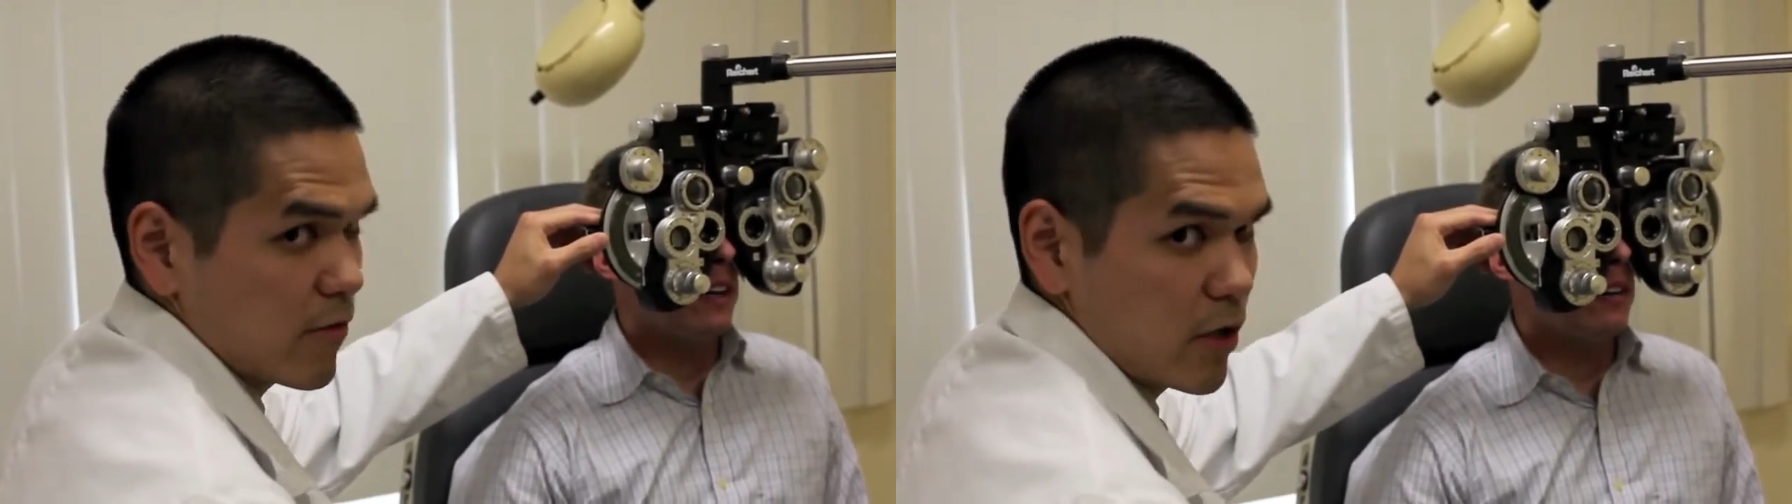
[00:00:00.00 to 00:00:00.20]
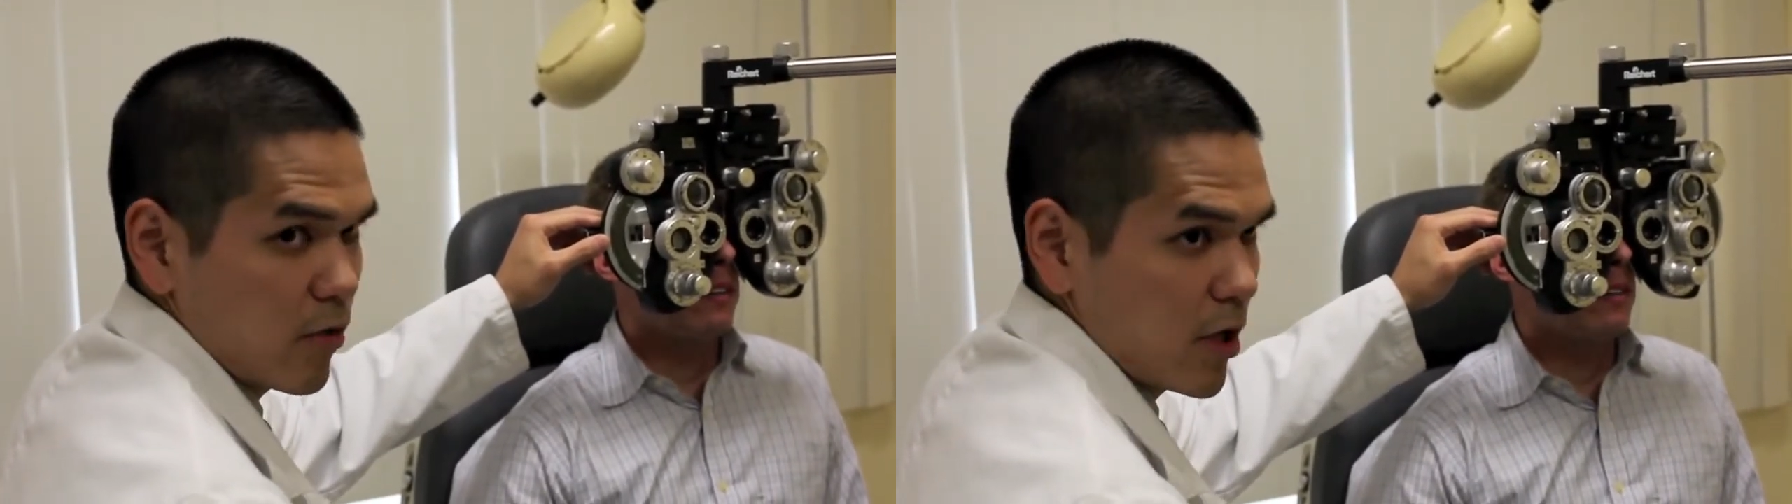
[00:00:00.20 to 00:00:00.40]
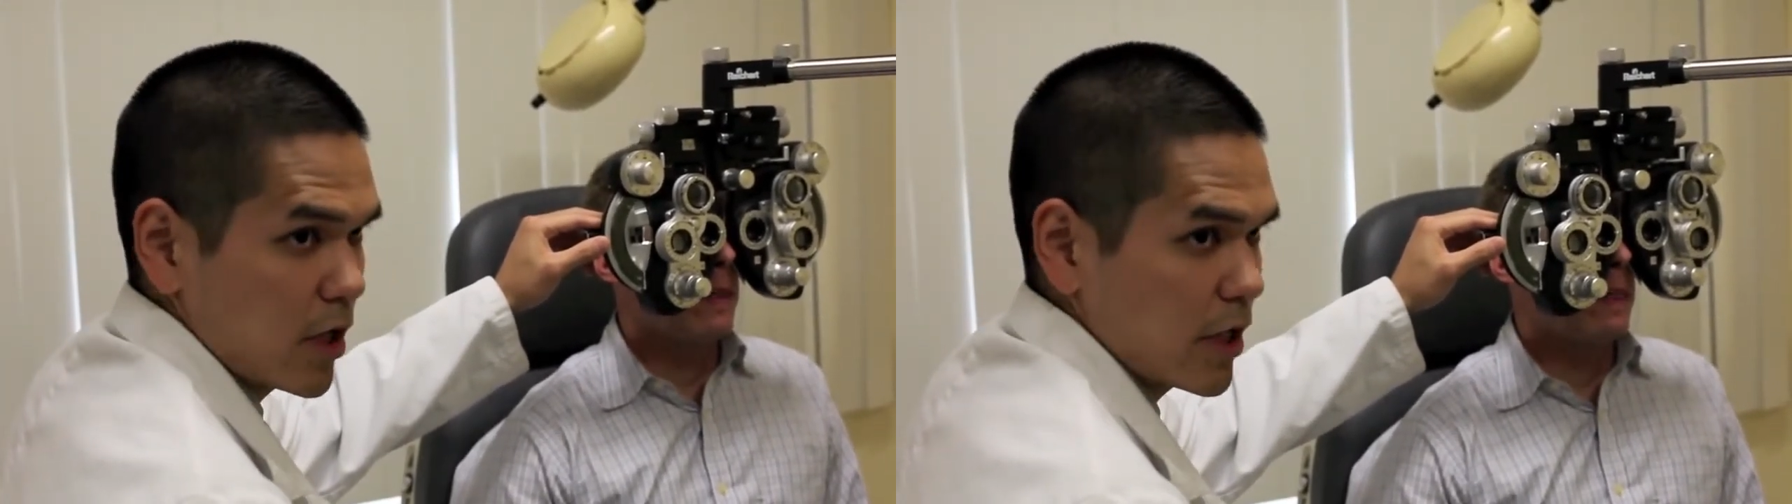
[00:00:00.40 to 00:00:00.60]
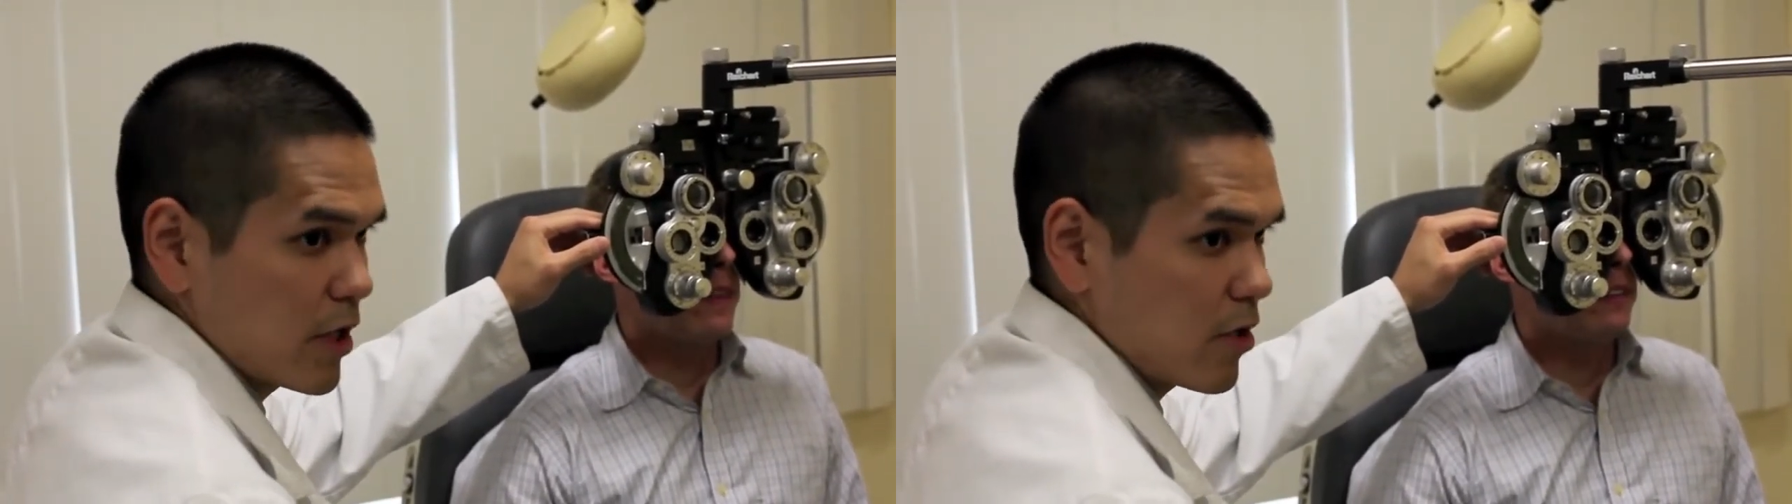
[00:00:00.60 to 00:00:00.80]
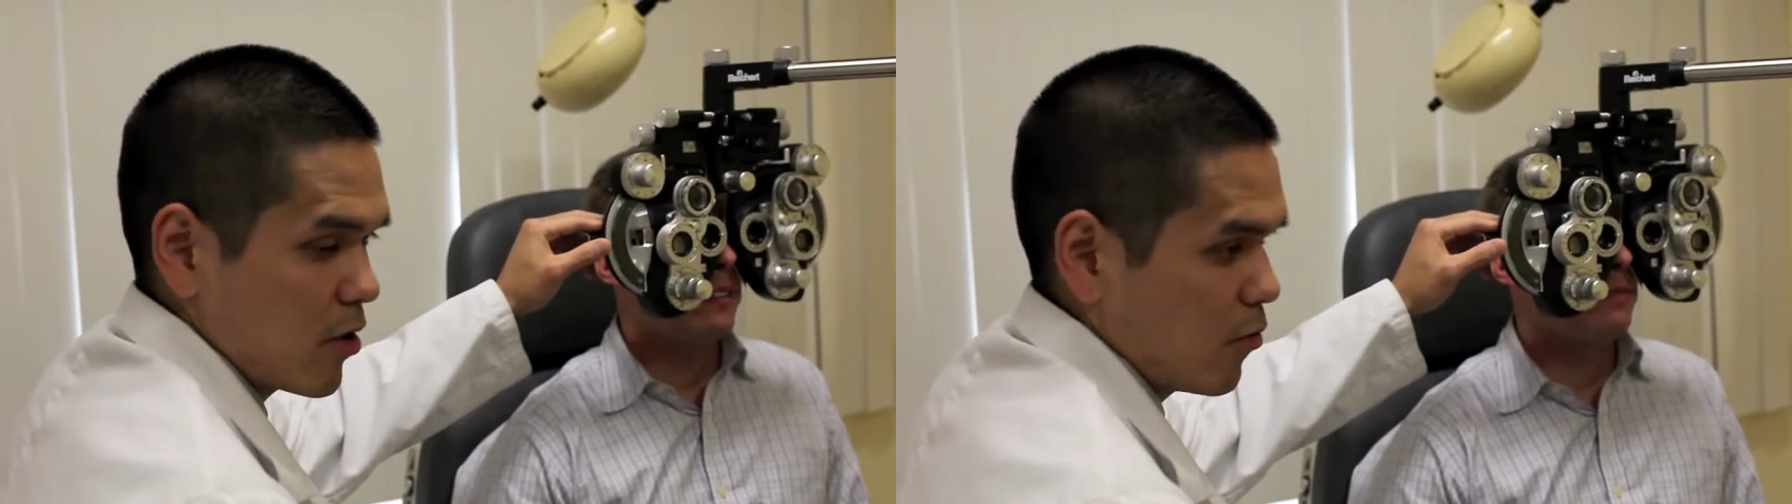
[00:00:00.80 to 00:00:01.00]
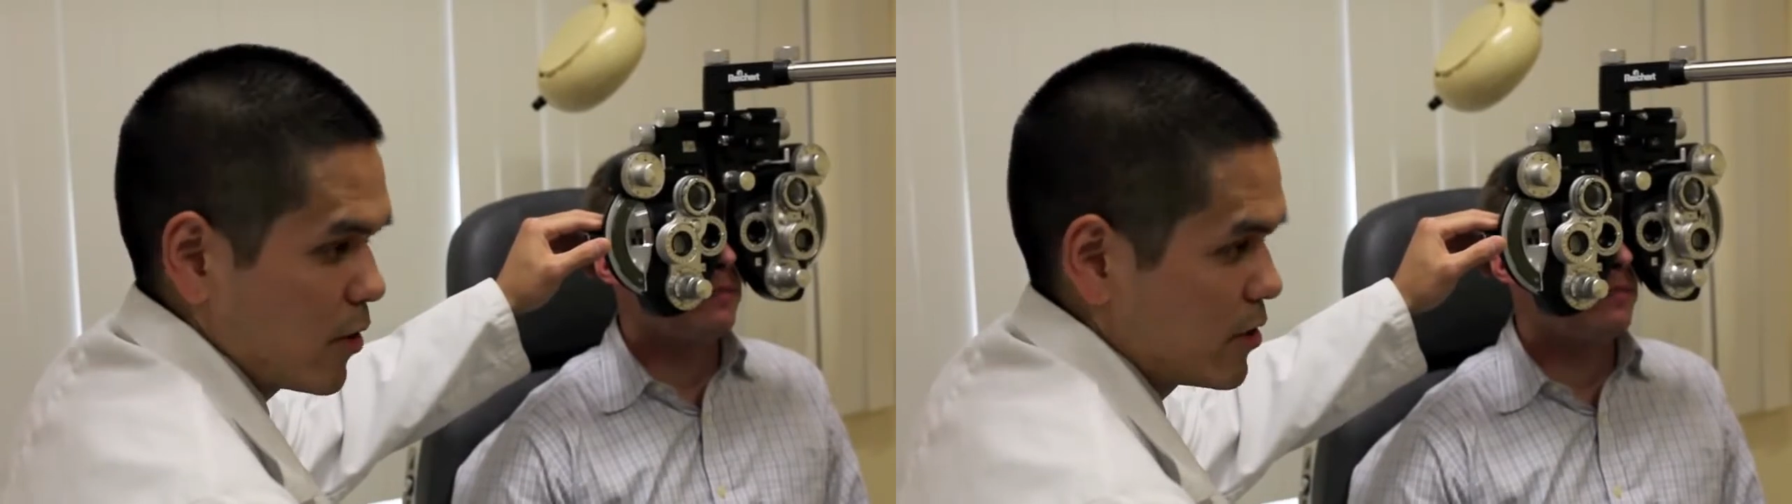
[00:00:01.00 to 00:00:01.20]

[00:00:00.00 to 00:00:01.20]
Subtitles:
equality or one